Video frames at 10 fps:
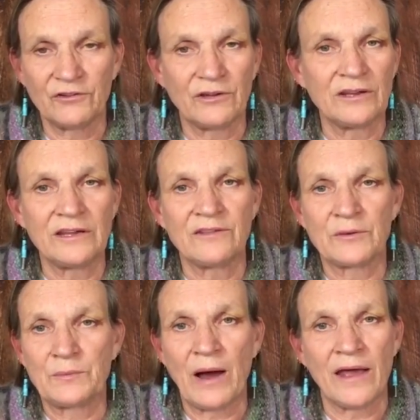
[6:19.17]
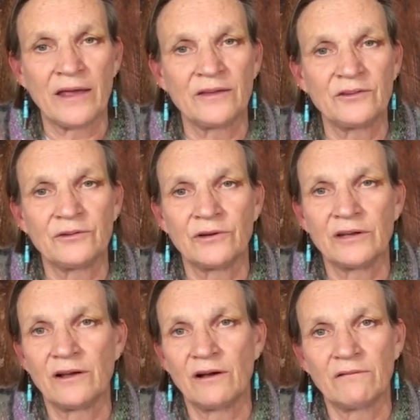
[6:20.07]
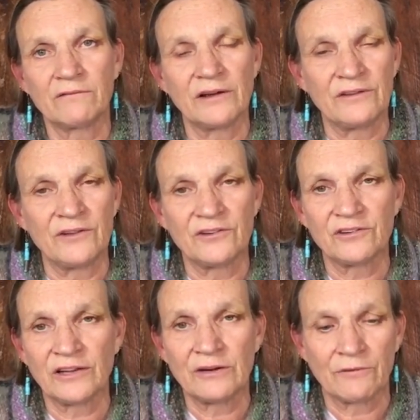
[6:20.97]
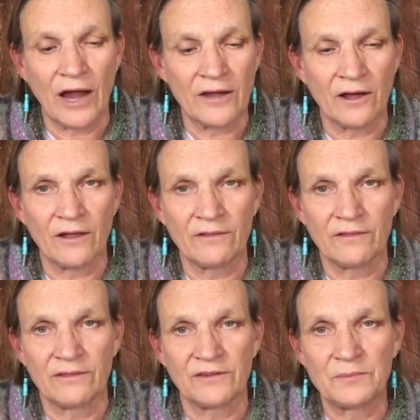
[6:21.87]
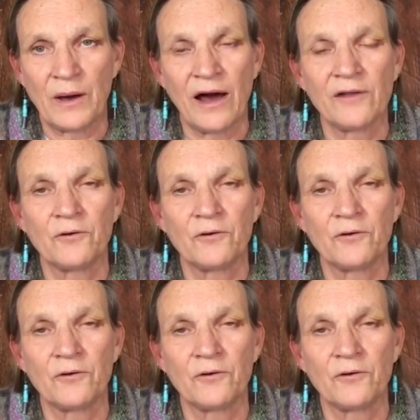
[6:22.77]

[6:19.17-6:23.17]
You can either buy into it initially right on the spot,